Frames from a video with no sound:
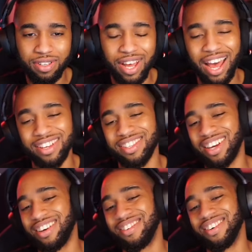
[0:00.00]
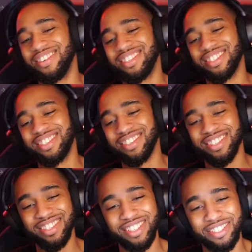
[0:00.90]
Actually, I don't know. This shit's still
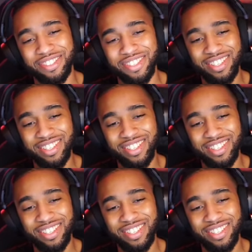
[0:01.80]
you though.